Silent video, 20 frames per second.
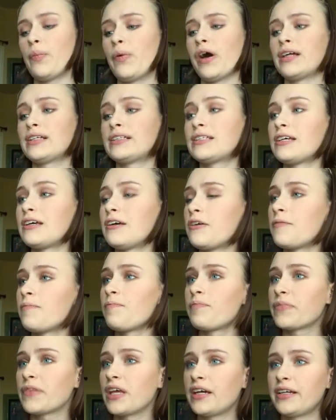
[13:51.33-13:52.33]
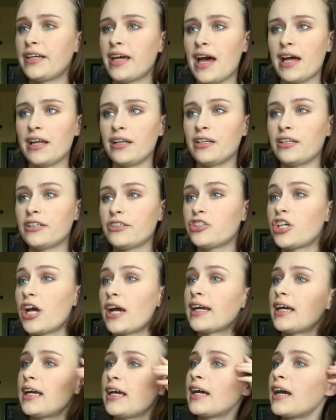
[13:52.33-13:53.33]
But again,
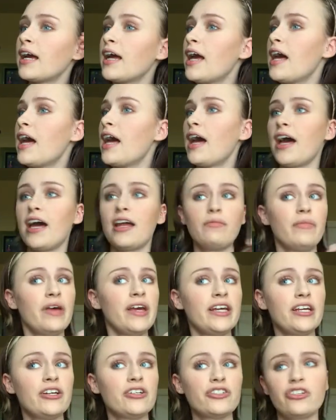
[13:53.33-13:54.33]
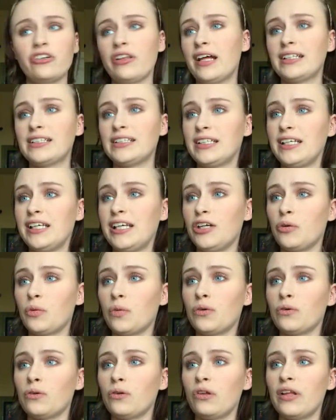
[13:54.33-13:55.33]
checking and making sure that's
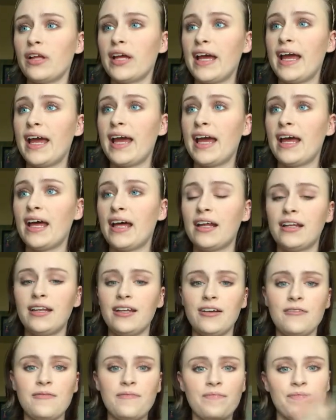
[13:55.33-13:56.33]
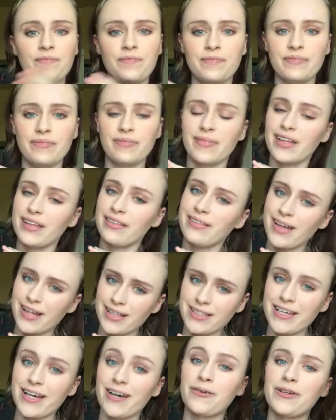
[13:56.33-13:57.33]
equal, and
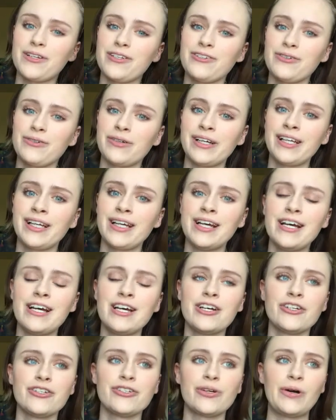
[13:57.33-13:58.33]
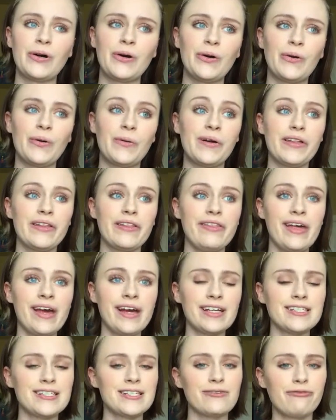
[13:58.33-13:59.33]
that's how we do it. So
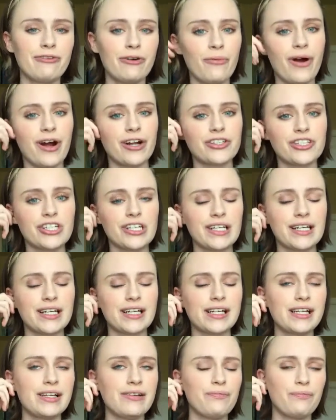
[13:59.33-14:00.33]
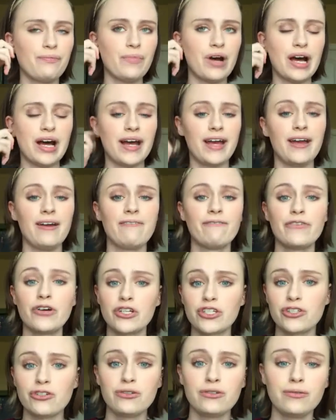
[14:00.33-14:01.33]
thanks for watching my
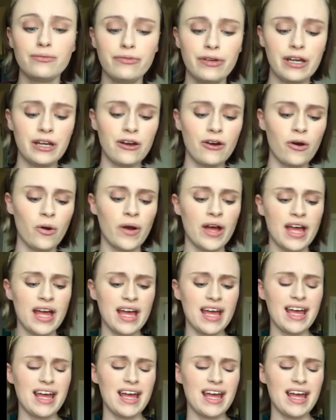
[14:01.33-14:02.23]
first YouTube video,